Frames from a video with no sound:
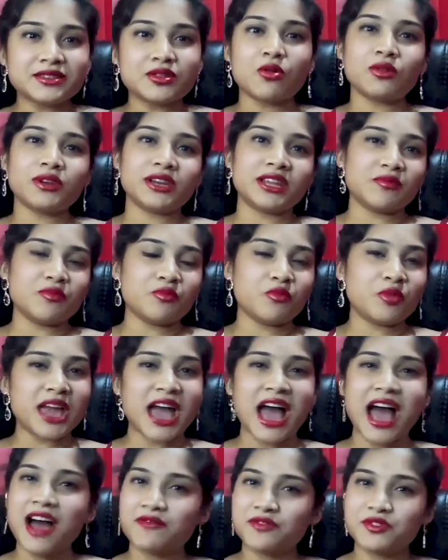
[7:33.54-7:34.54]
Dhoni, we
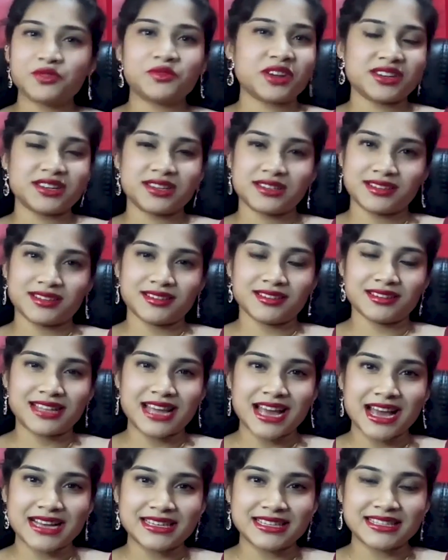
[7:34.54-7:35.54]
have to credit here
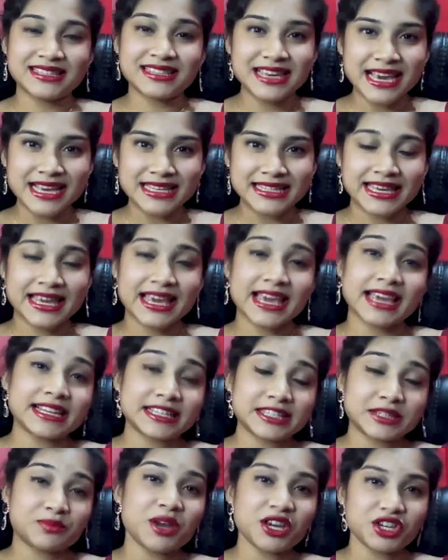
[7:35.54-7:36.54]
that CSK and
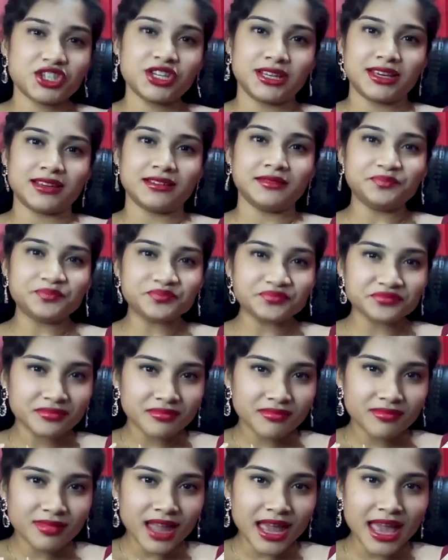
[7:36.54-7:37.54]
especially
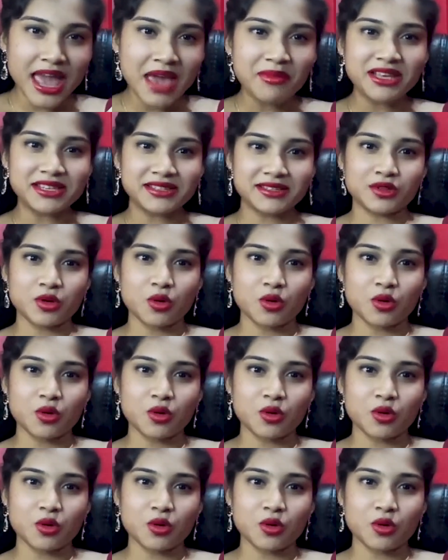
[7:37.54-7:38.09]
MS